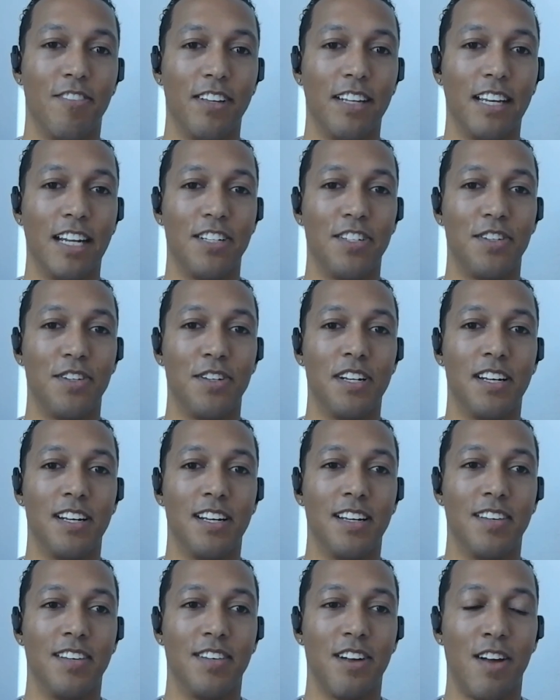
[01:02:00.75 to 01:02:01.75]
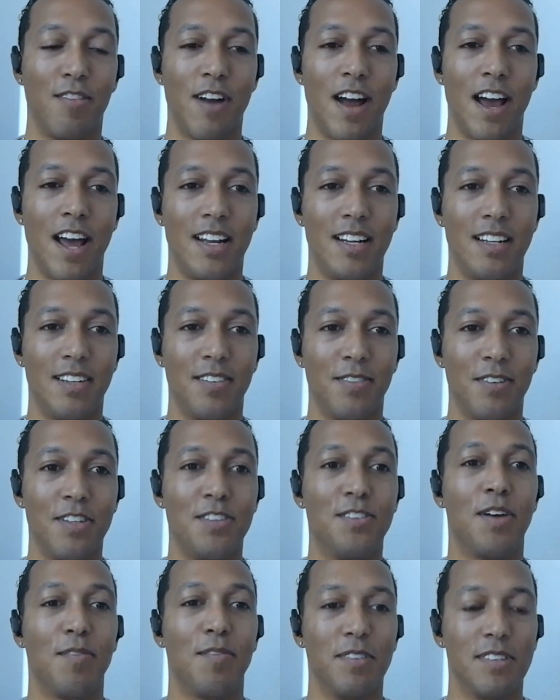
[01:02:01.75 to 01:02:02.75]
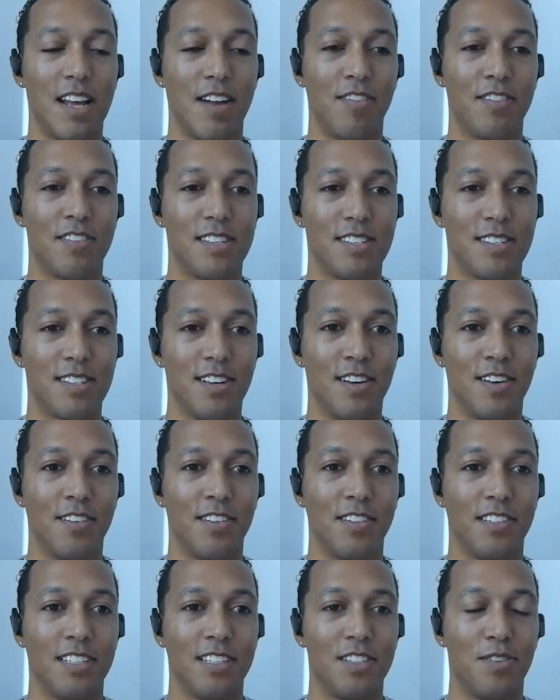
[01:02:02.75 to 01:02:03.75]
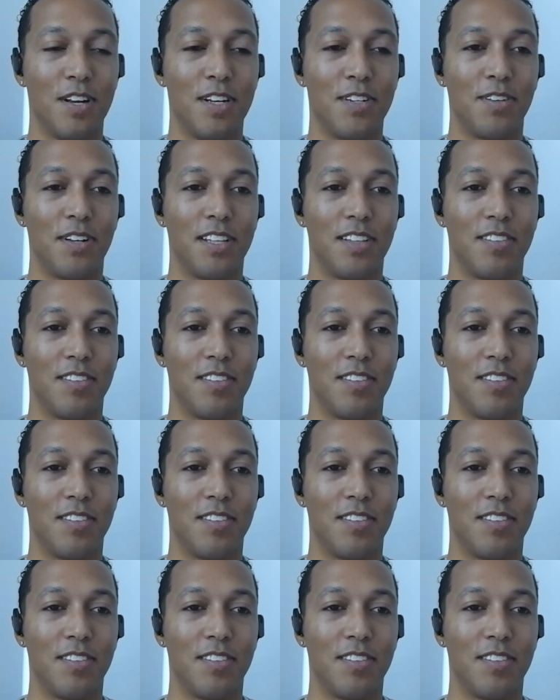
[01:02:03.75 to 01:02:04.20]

definitely get you in a ride when you come to San Francisco in 2023 for